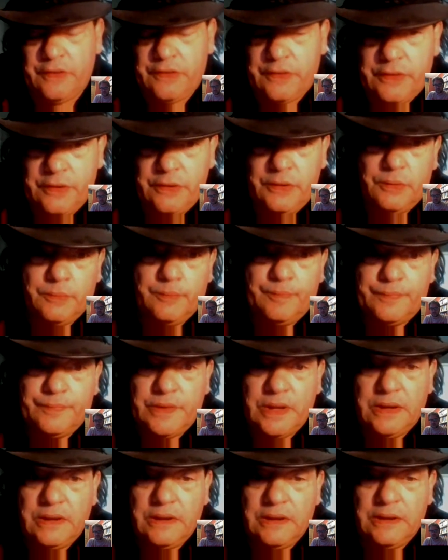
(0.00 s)
too,
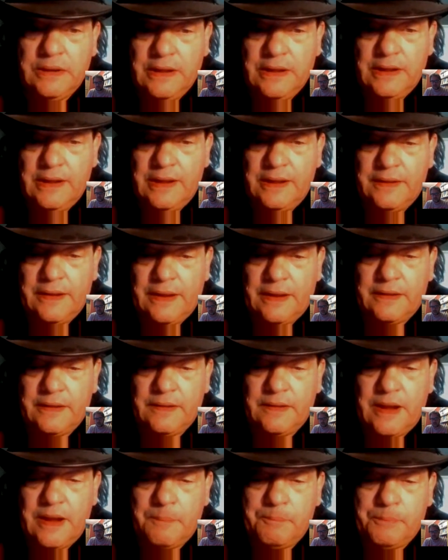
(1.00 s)
and
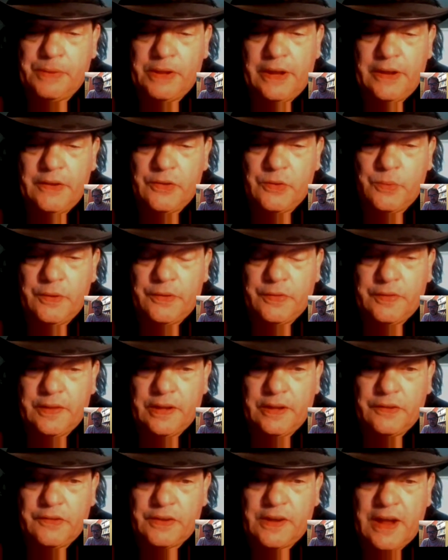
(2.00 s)
that plays with
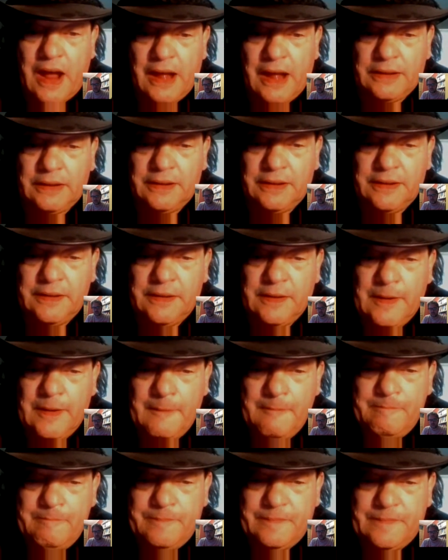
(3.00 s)
Scotland
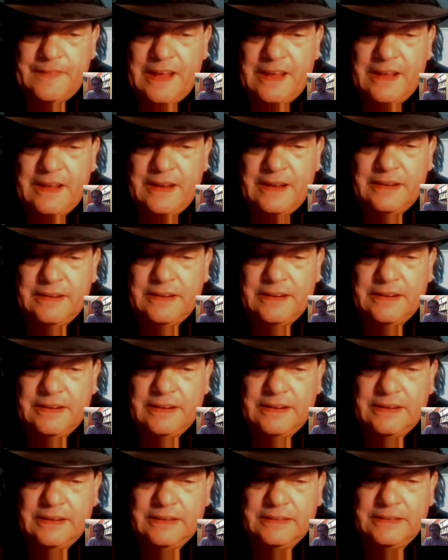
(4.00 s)
and
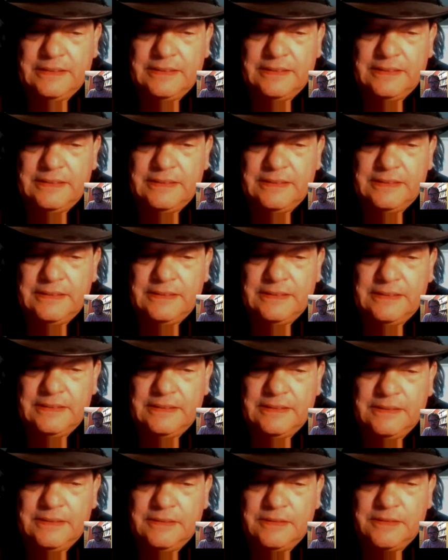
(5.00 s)

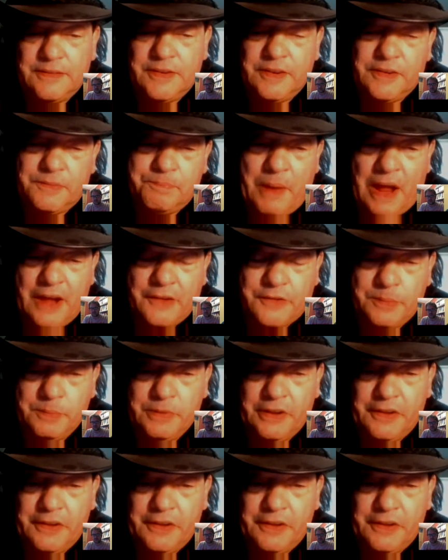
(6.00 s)
just possibly